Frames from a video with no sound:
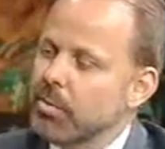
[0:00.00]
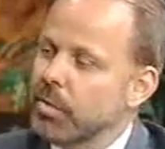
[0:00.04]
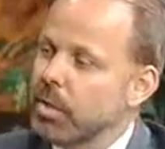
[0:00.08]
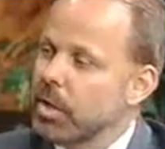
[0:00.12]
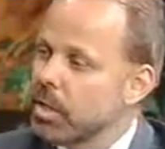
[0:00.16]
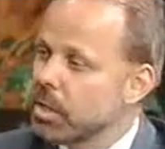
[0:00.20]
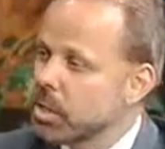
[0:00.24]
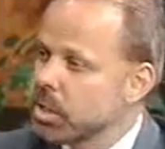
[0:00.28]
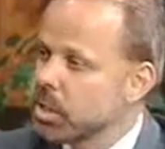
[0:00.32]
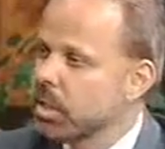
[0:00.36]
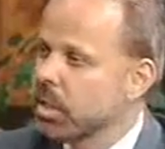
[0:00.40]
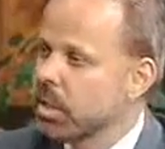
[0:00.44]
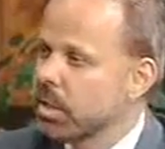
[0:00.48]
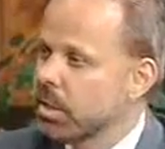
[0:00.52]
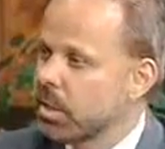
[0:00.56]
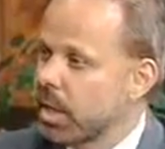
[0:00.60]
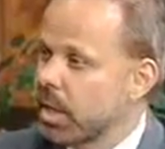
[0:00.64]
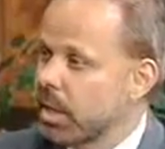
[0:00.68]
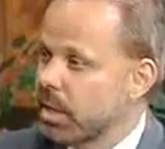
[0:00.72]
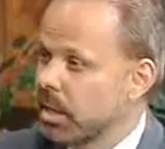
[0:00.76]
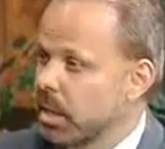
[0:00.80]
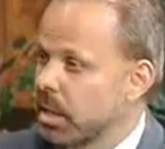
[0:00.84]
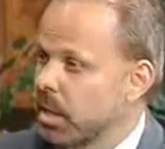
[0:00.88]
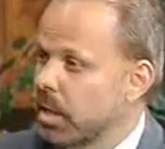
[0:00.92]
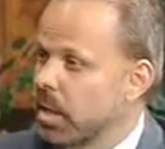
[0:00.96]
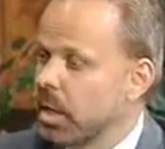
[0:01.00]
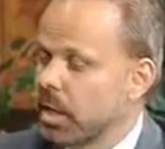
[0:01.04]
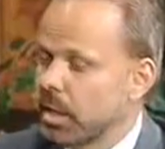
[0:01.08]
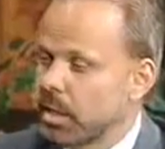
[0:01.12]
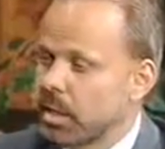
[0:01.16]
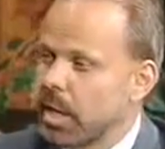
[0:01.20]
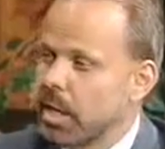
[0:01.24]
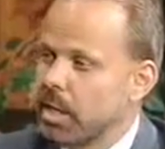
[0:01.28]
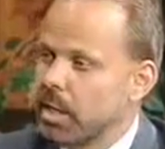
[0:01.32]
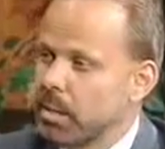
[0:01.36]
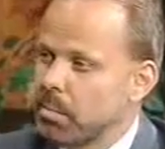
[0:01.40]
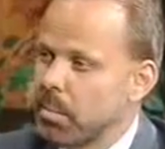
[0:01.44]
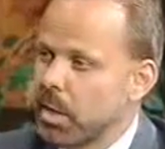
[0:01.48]
of insulin they need on a
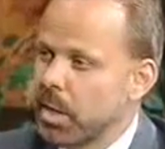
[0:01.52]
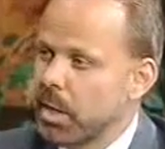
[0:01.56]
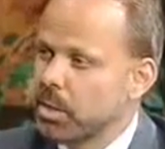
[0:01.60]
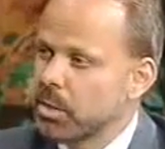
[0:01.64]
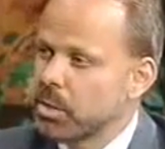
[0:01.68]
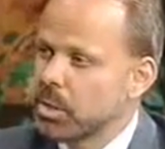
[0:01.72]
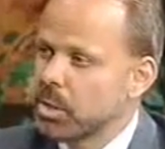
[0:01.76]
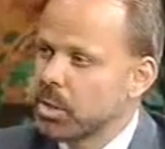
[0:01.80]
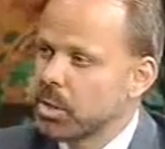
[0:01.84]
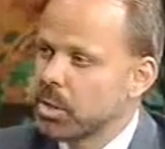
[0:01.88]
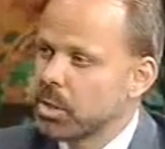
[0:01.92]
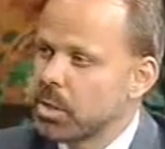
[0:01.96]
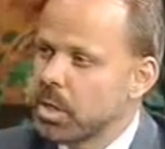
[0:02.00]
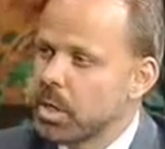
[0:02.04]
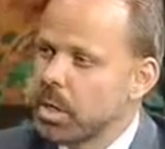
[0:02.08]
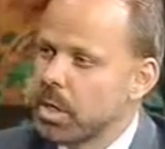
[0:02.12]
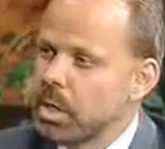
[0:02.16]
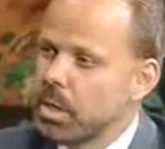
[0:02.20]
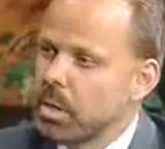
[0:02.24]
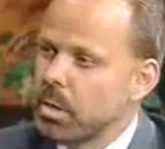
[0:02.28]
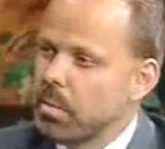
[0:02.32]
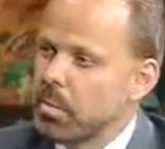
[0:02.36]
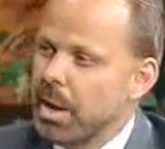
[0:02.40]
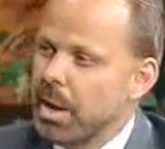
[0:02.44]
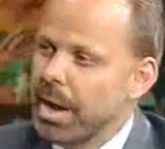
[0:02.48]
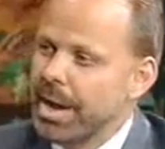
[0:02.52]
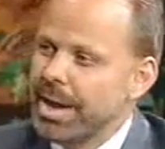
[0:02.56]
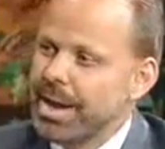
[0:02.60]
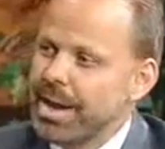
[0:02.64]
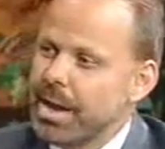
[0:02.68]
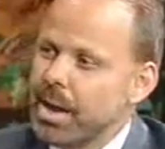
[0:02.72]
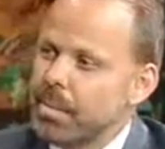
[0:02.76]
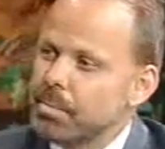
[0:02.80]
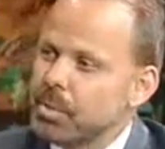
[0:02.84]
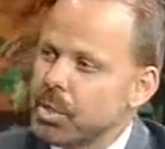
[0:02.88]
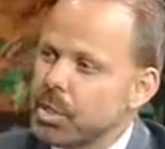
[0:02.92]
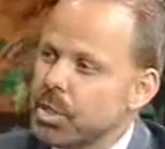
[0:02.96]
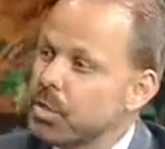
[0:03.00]
daily basis by
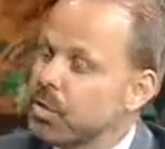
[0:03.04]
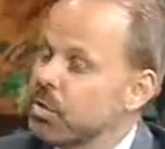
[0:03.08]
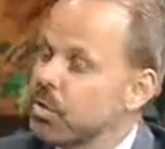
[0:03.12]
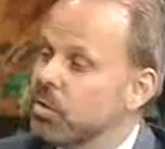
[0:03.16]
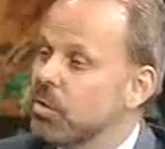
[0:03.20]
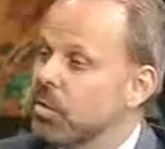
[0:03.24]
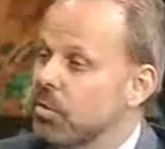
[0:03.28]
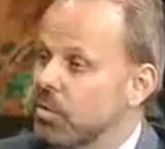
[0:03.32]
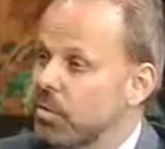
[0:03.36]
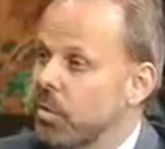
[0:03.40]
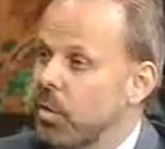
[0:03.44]
up to